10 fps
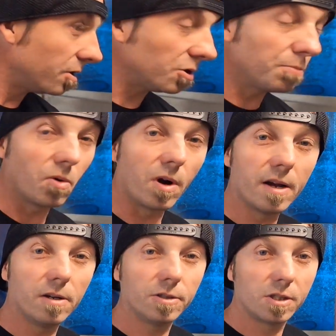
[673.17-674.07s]
there's
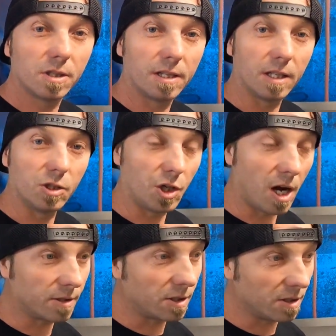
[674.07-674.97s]
Morels and then
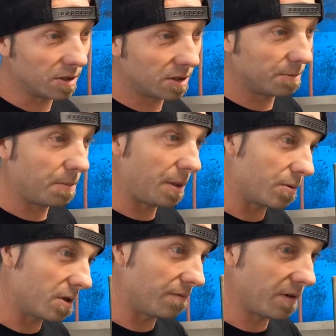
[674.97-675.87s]
Johnson's.
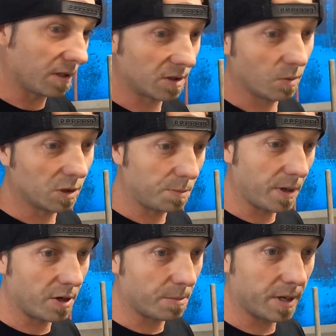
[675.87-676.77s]
People are on the fence on what's
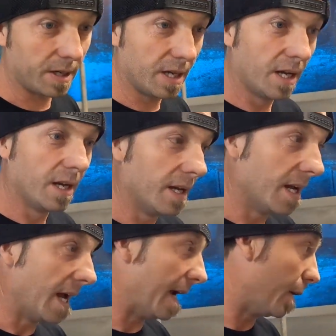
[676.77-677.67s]
better, but
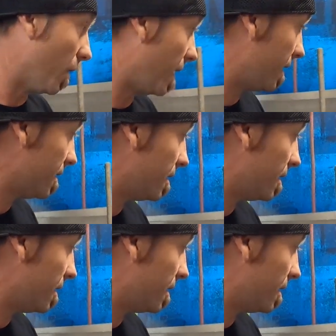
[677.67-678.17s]
anyway,